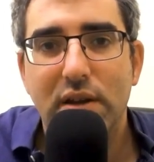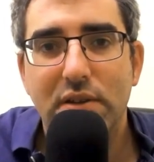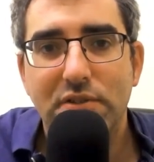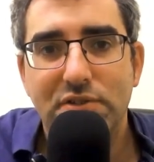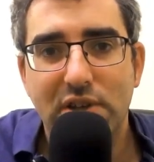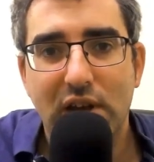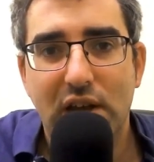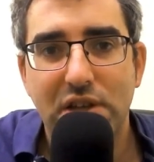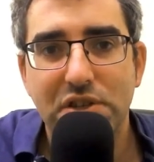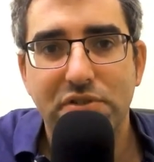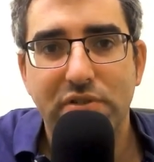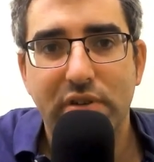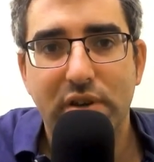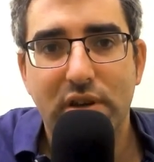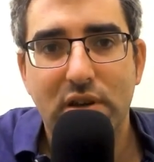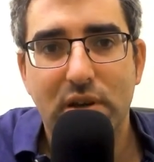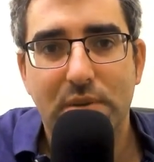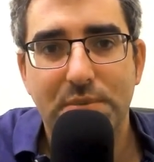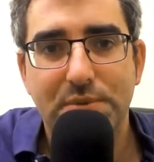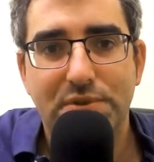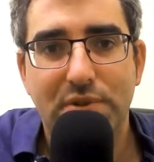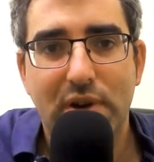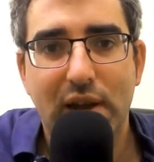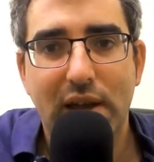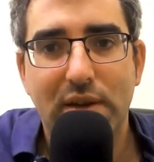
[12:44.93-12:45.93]
January
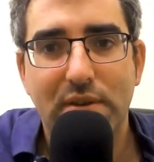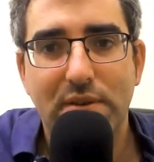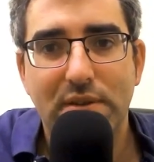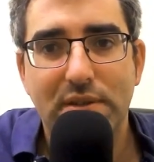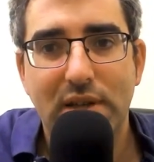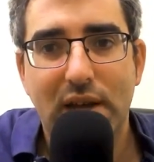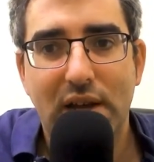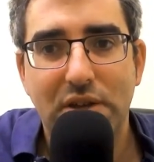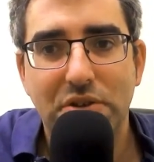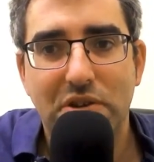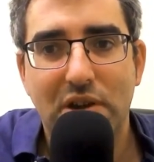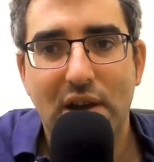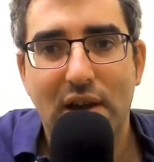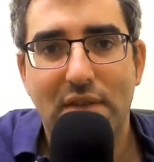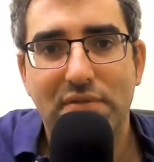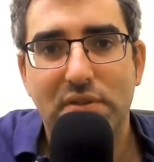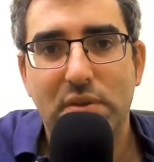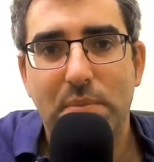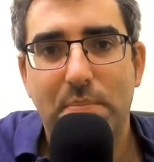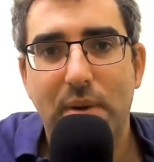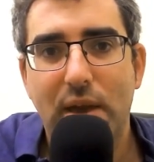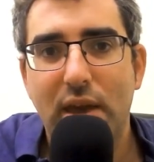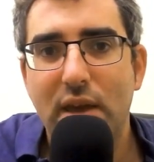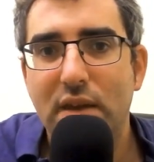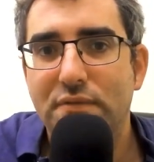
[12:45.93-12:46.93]
comes round and you have
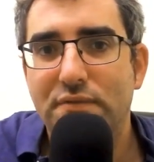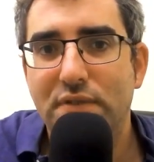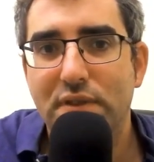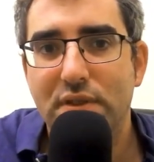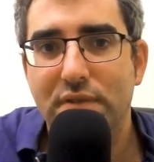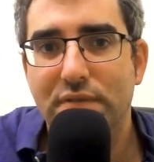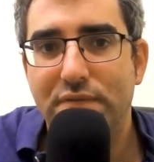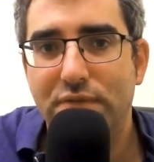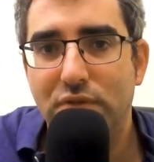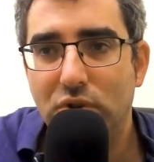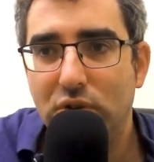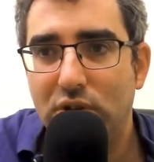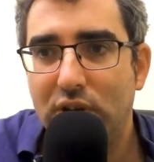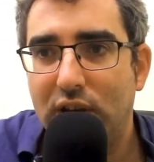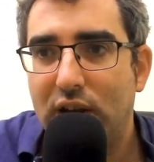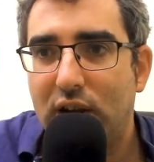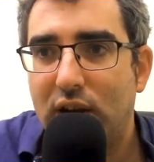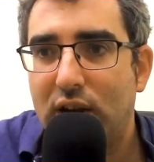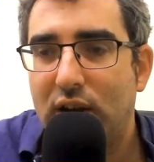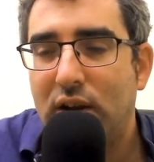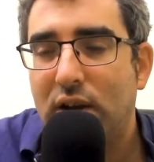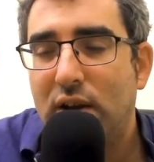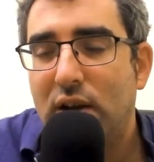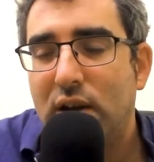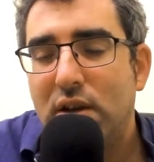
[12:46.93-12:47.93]
to pay for the full
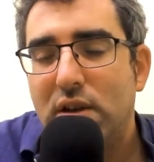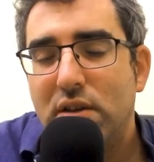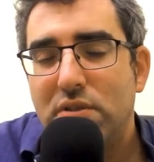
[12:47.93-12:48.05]
year.